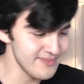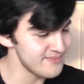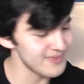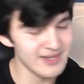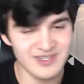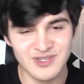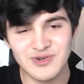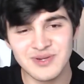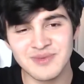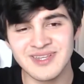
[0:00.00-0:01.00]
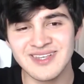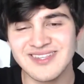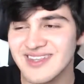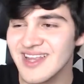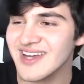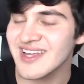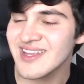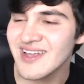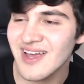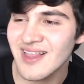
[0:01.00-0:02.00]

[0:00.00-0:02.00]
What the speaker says: like it's so reminiscent, like, and I